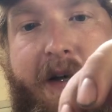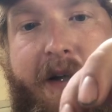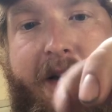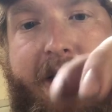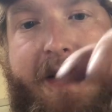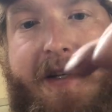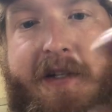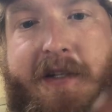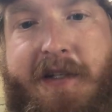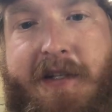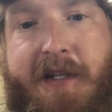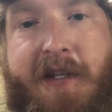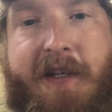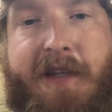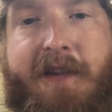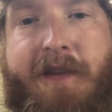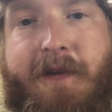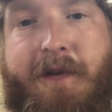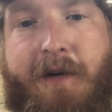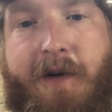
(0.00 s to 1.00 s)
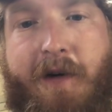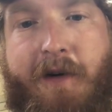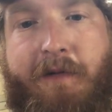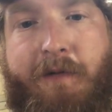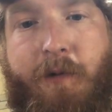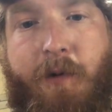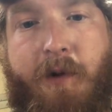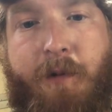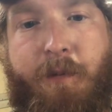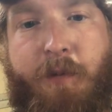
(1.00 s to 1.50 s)
These teeth are
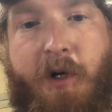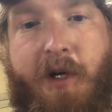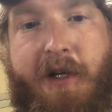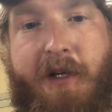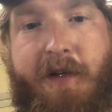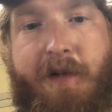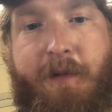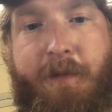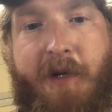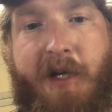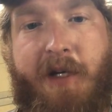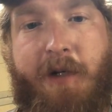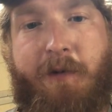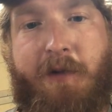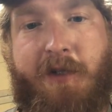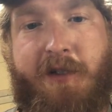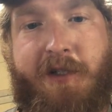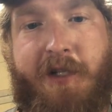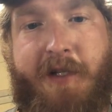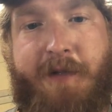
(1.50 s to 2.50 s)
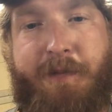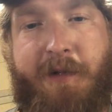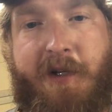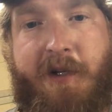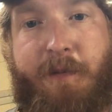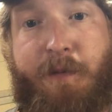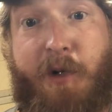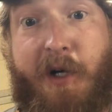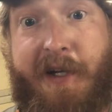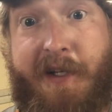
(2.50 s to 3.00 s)
for the brake, the manual adjustment
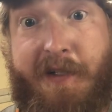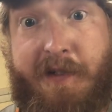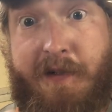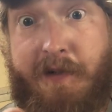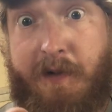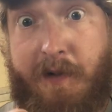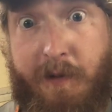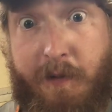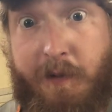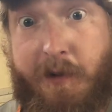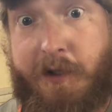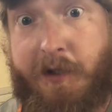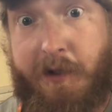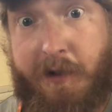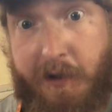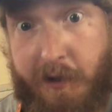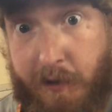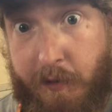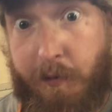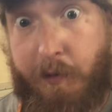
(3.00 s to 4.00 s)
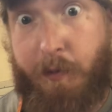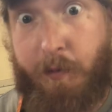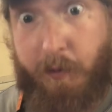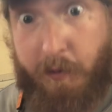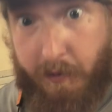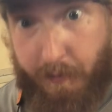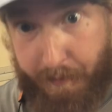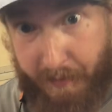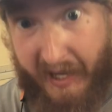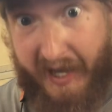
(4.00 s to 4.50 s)
of the brakes, which you can do
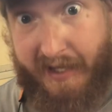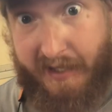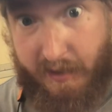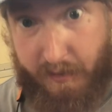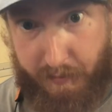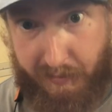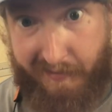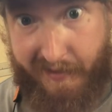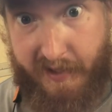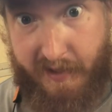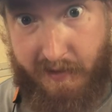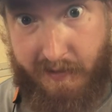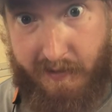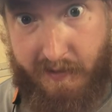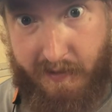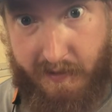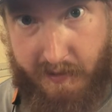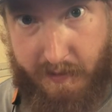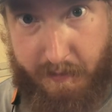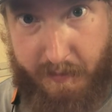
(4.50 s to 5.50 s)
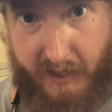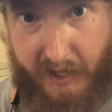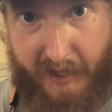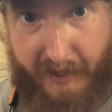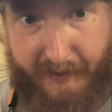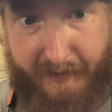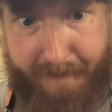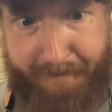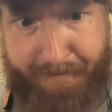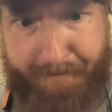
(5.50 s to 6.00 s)
through the backing plate on the
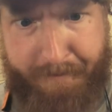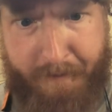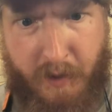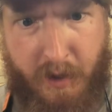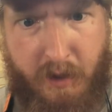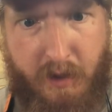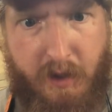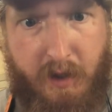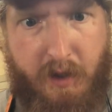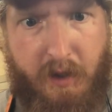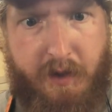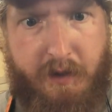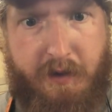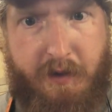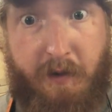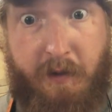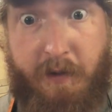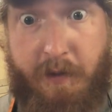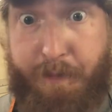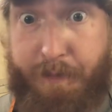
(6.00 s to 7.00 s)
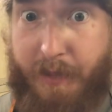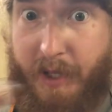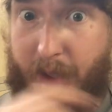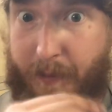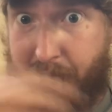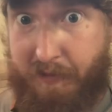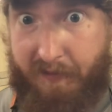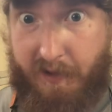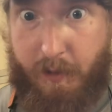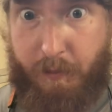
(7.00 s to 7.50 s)
back. So you
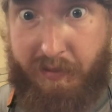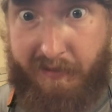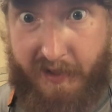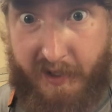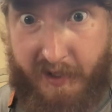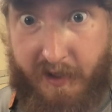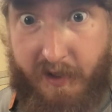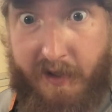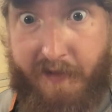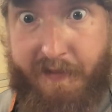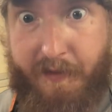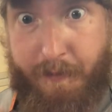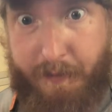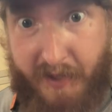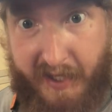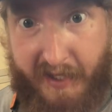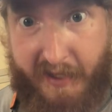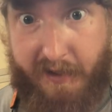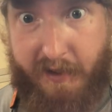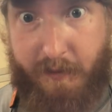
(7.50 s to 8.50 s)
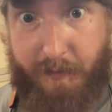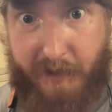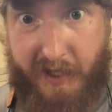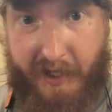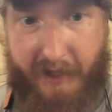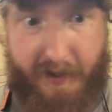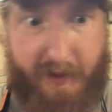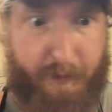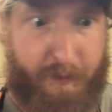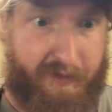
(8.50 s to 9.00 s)
pop the little plug off the back of your backing